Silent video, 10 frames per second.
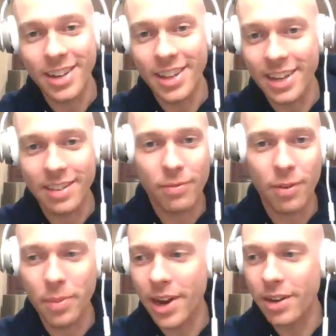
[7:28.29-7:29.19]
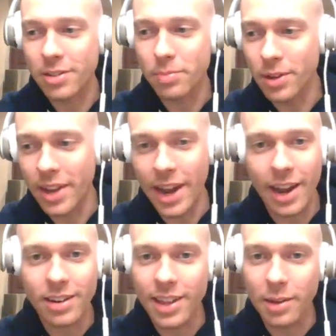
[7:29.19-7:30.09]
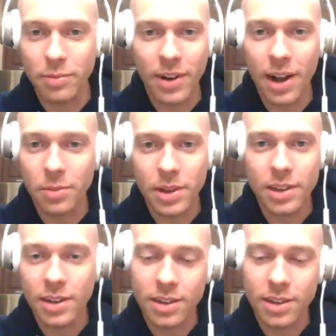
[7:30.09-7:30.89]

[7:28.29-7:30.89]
And then from there, just build that. They would follow me.